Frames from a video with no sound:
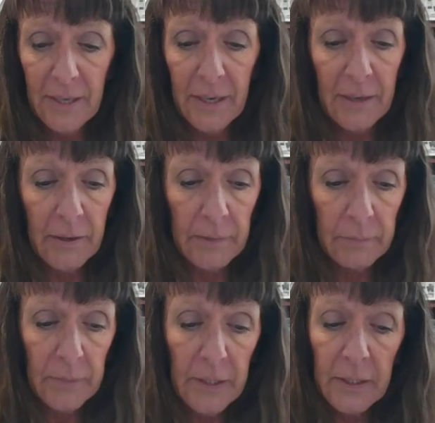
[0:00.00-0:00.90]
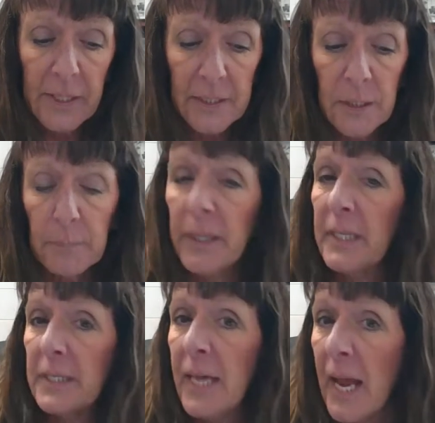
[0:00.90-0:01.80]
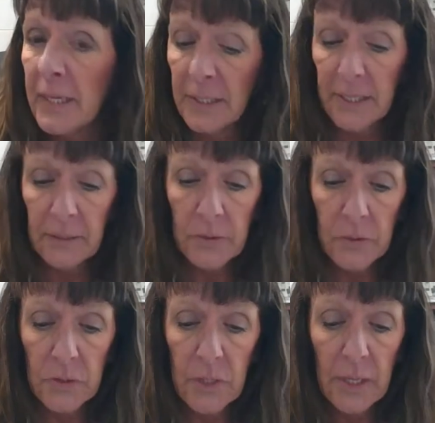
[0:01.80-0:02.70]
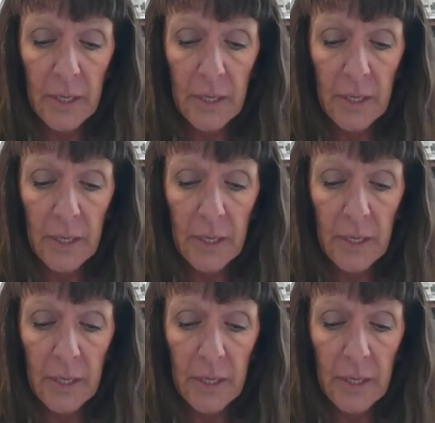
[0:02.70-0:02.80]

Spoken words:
gusset plates, gang nails,